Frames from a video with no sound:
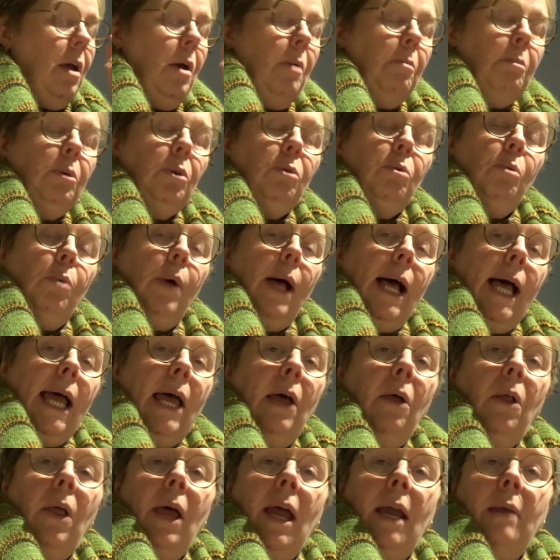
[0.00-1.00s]

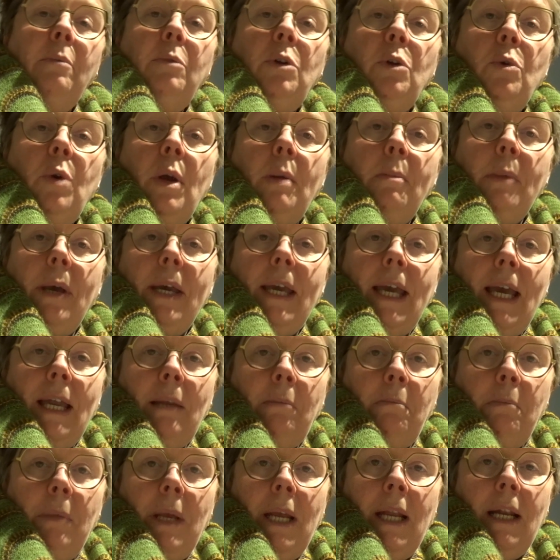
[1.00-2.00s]
while I'm doing my
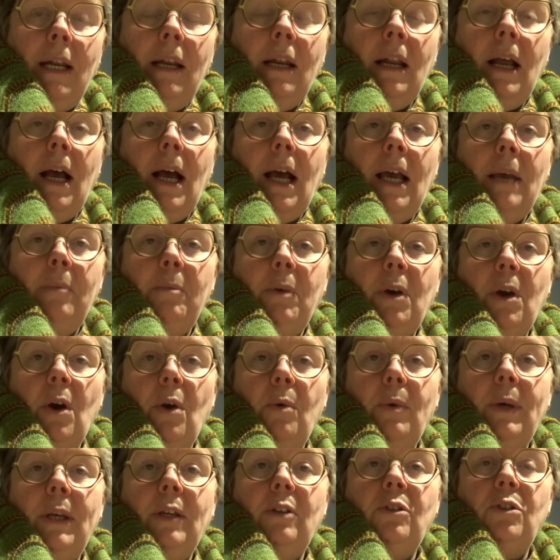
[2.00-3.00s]
admin, I'm
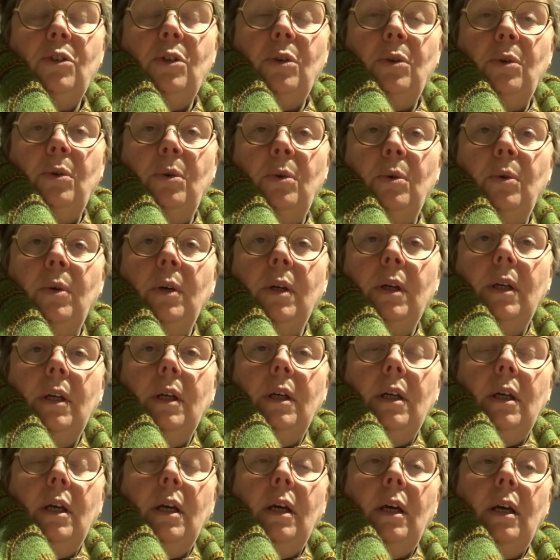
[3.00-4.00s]
going to
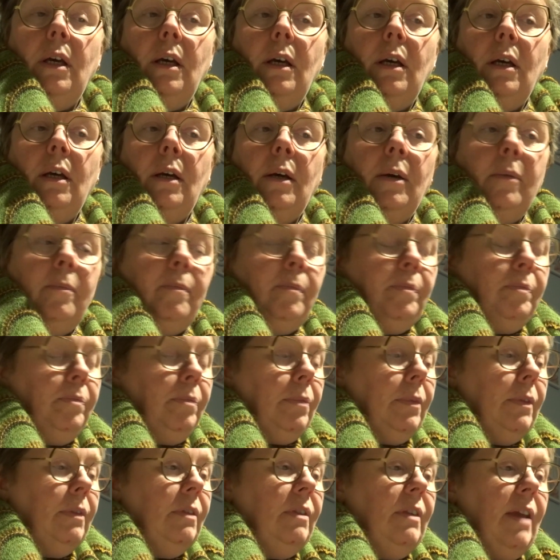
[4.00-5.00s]

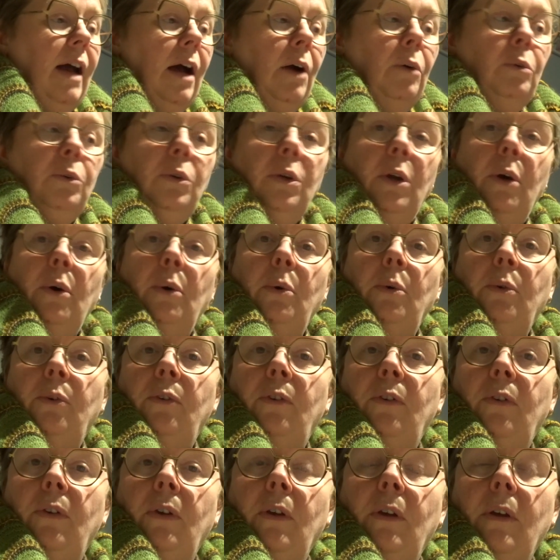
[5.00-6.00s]

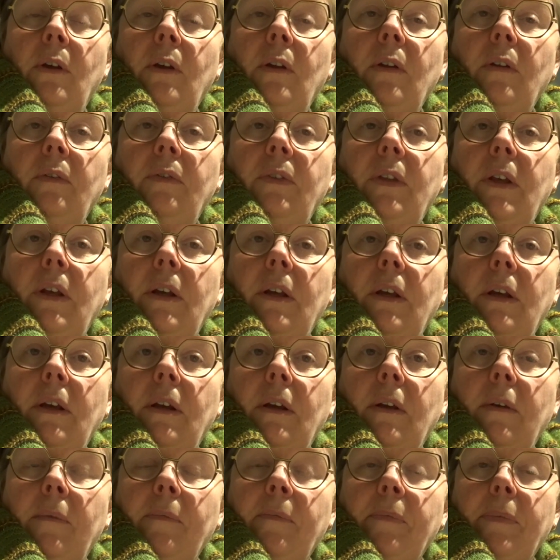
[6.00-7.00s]
download
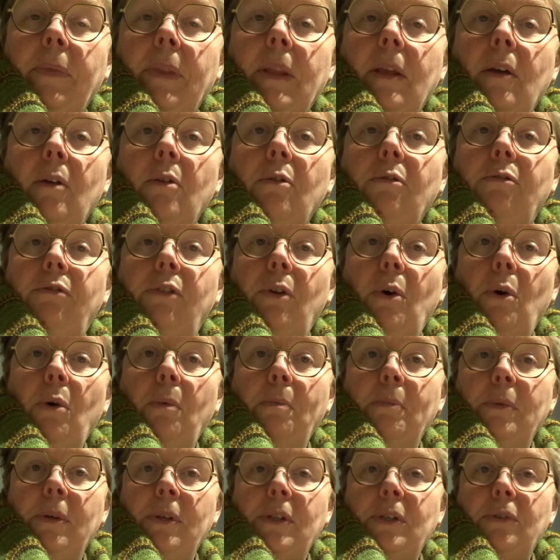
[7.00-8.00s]
the
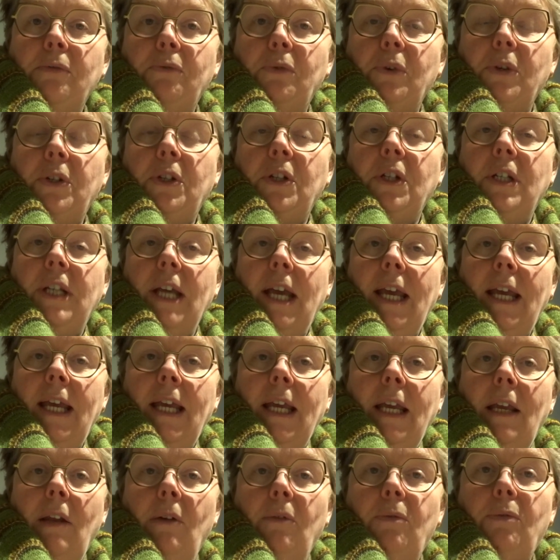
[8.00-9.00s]
Vlogmas for
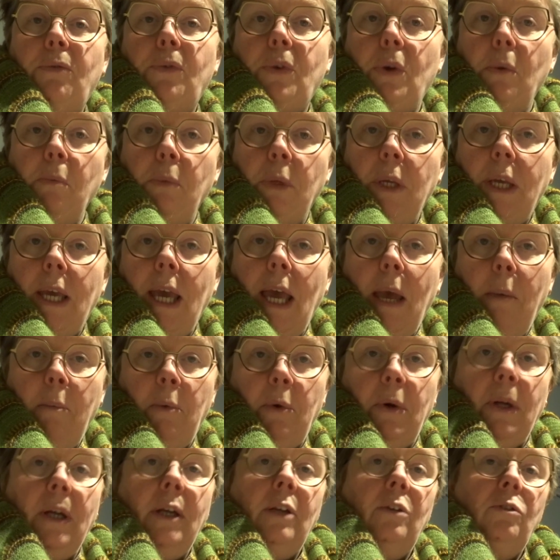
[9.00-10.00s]
today from the
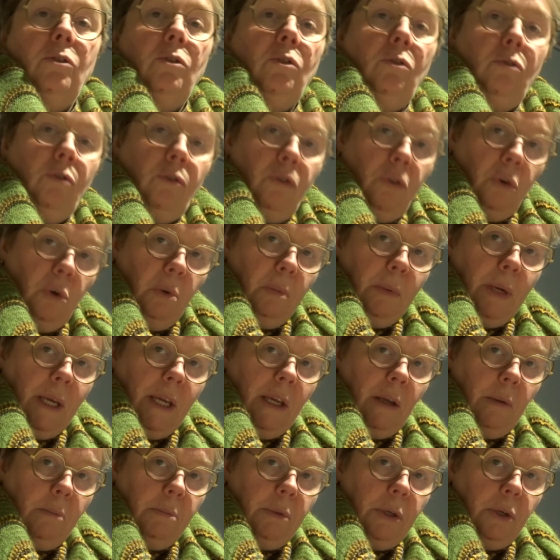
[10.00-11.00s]
camera to my
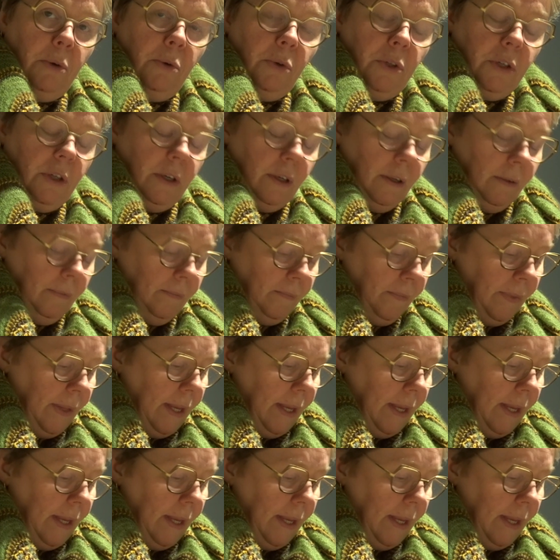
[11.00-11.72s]
computer.